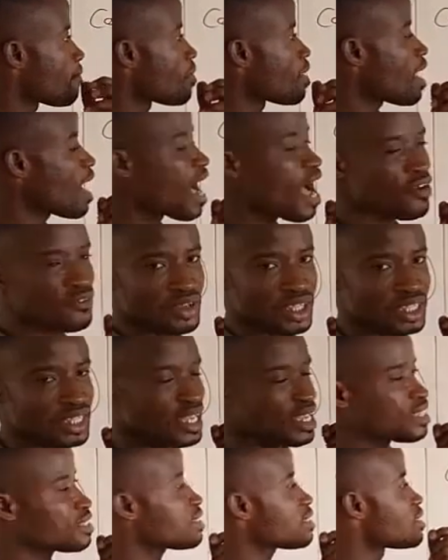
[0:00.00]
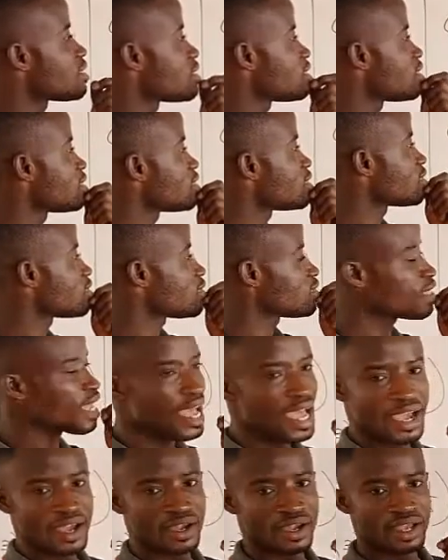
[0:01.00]
having this,
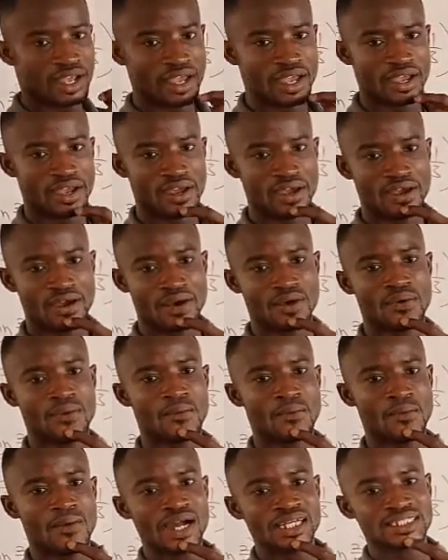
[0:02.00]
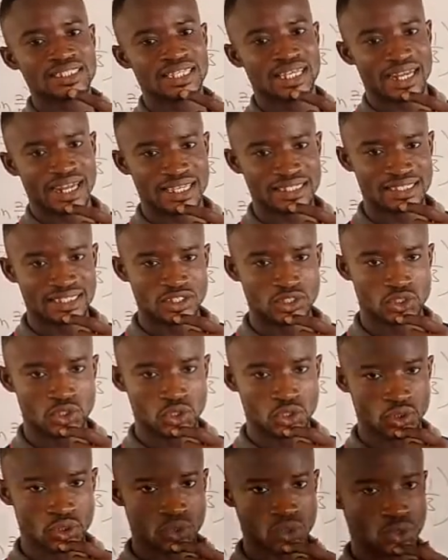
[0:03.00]
then what's the next thing to
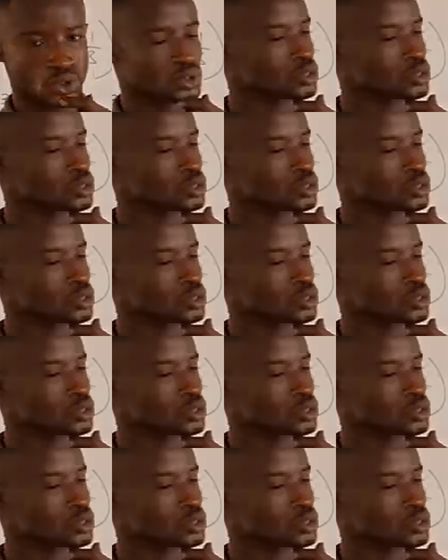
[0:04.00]
do?